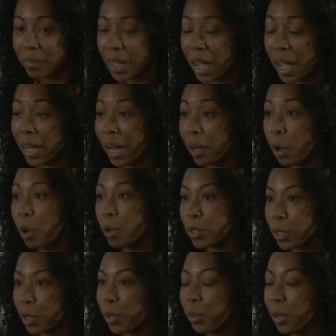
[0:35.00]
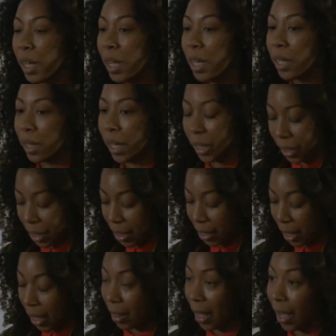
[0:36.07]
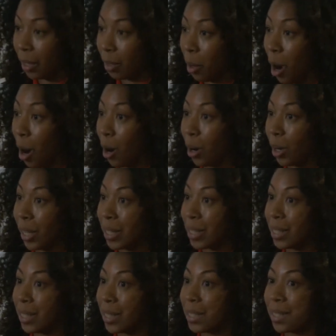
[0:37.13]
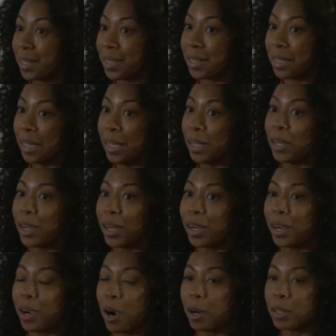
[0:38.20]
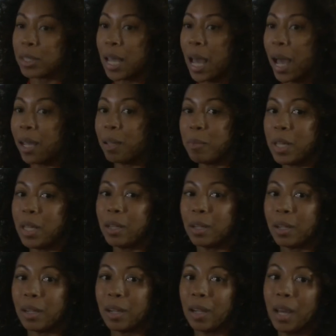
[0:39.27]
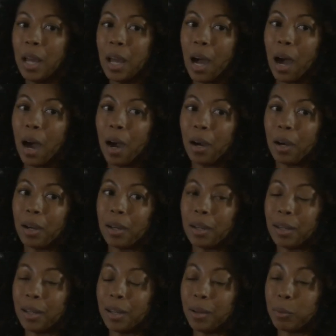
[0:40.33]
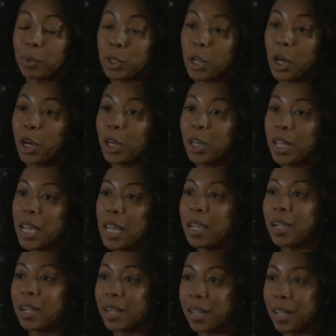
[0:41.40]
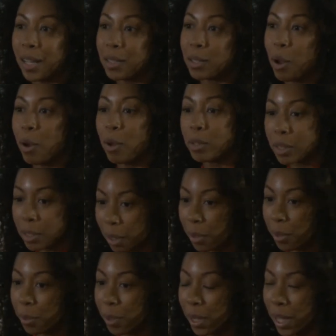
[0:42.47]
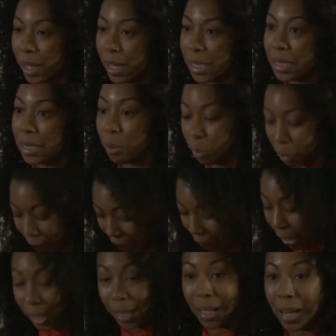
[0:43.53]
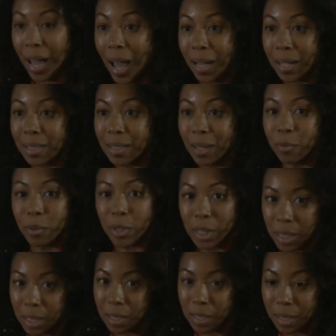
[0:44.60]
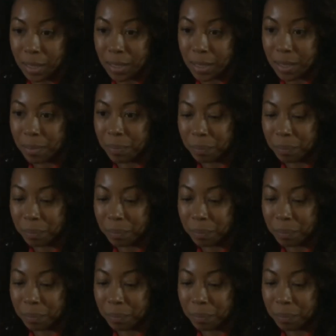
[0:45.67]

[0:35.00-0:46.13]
And I'd also like to say that our existence here, our time here, our return here is also simply an act of resistance.